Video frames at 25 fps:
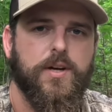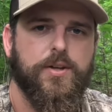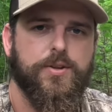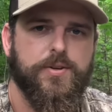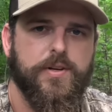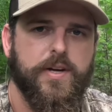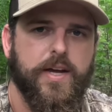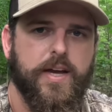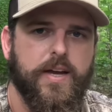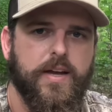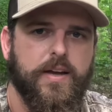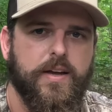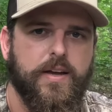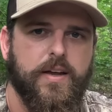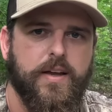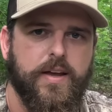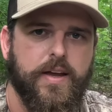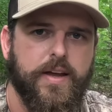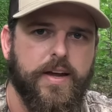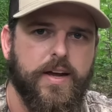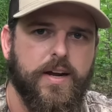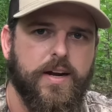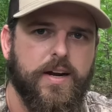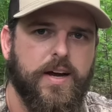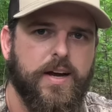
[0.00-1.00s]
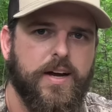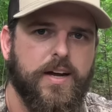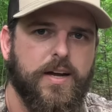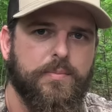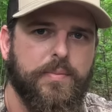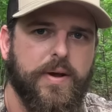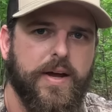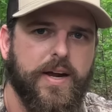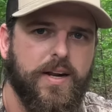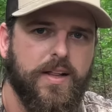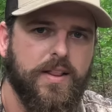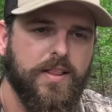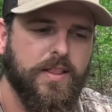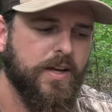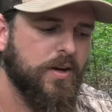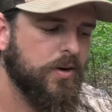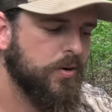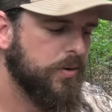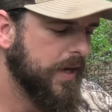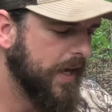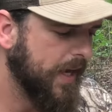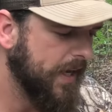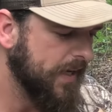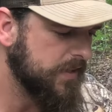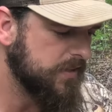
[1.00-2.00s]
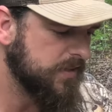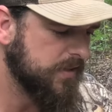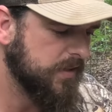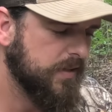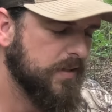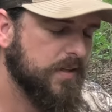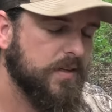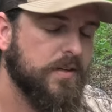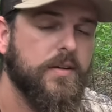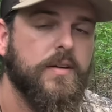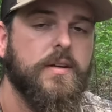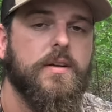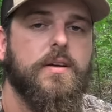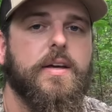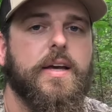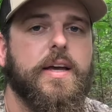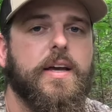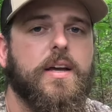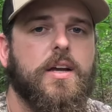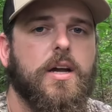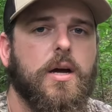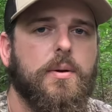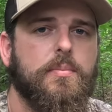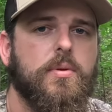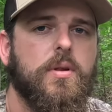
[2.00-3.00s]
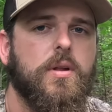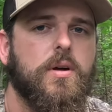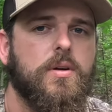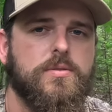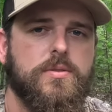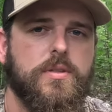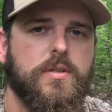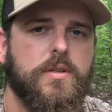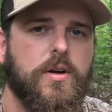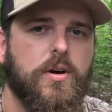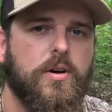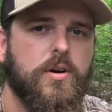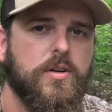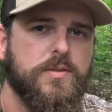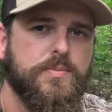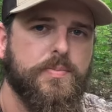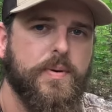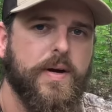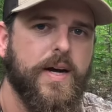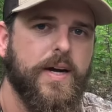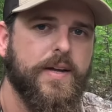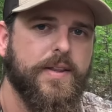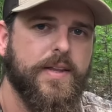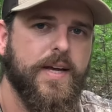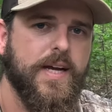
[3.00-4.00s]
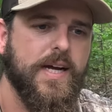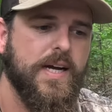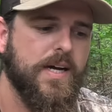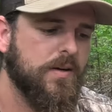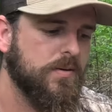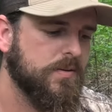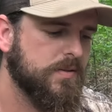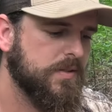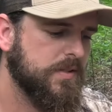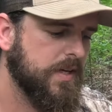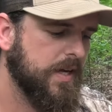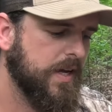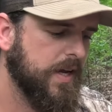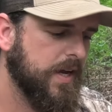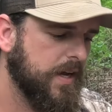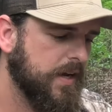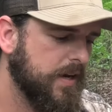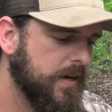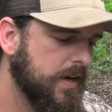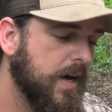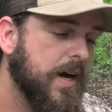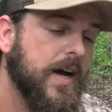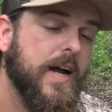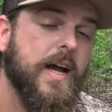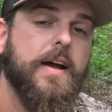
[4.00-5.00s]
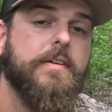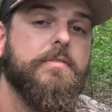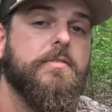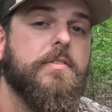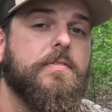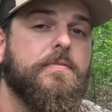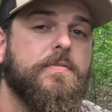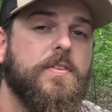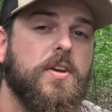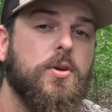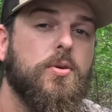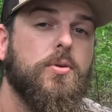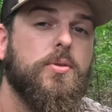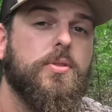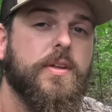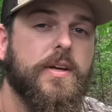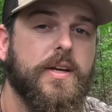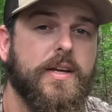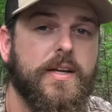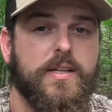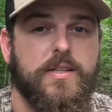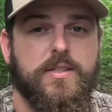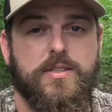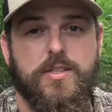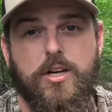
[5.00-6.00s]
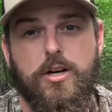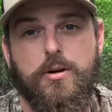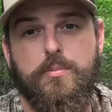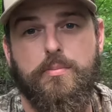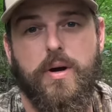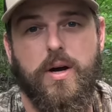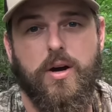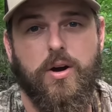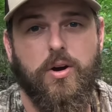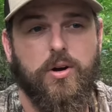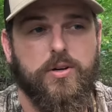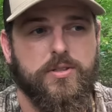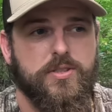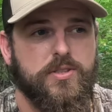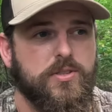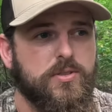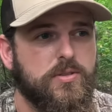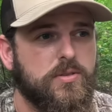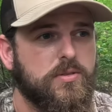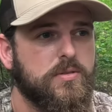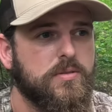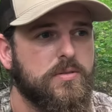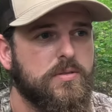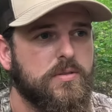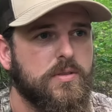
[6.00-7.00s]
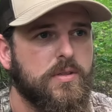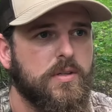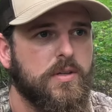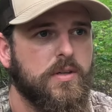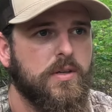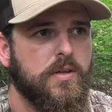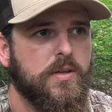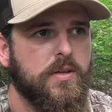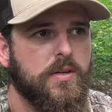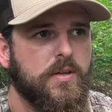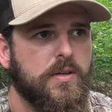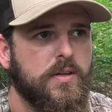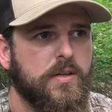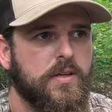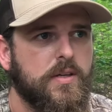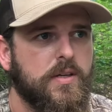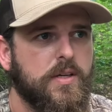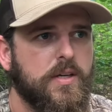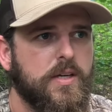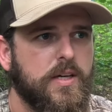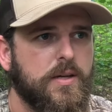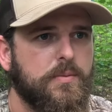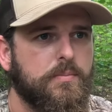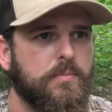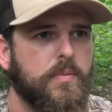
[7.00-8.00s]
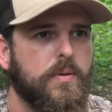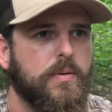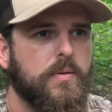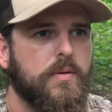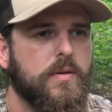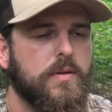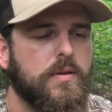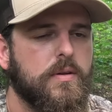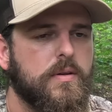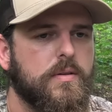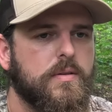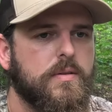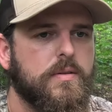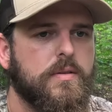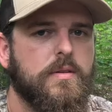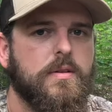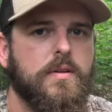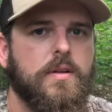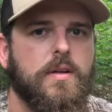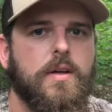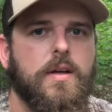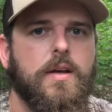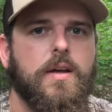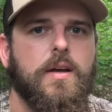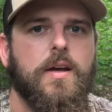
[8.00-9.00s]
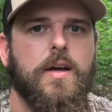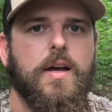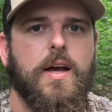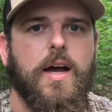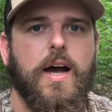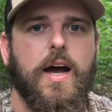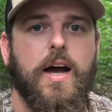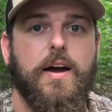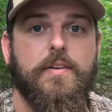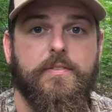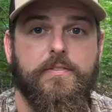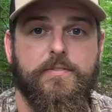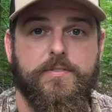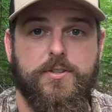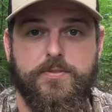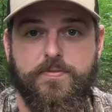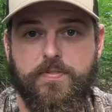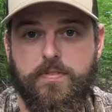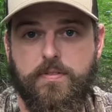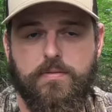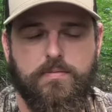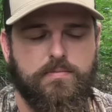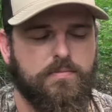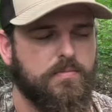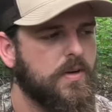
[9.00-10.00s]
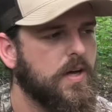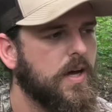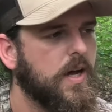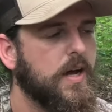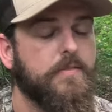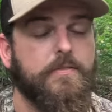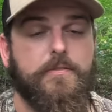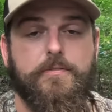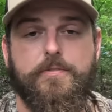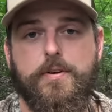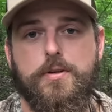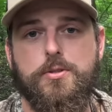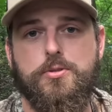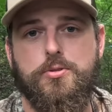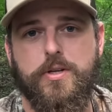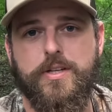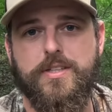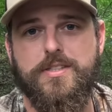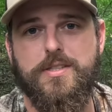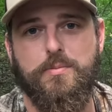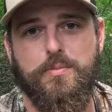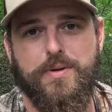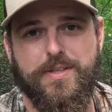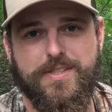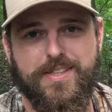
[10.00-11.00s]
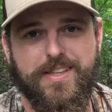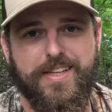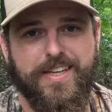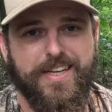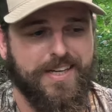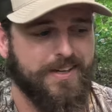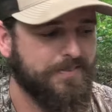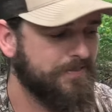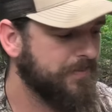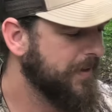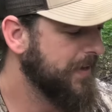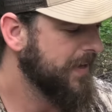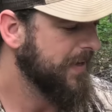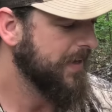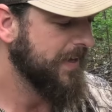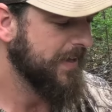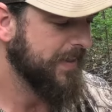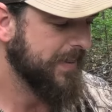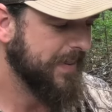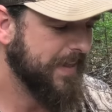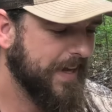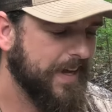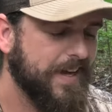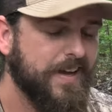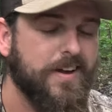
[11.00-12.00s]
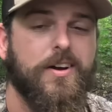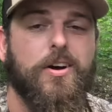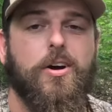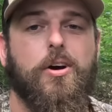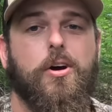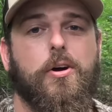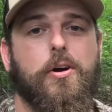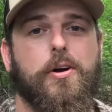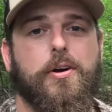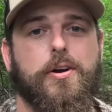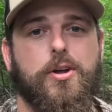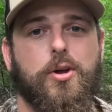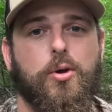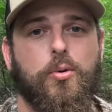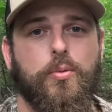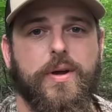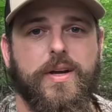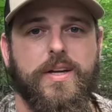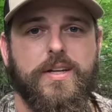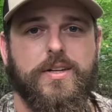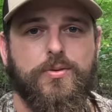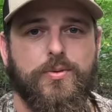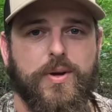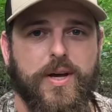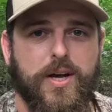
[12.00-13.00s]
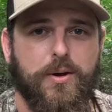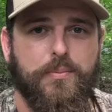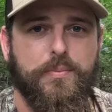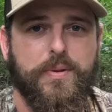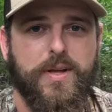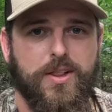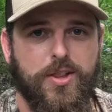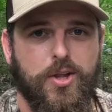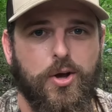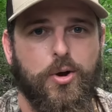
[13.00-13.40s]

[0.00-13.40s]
another day and I am at a location a couple hundred yards behind the house and I have a few things up my arsenal in my, I have, I have a few tricks up my sleeve that are going to help me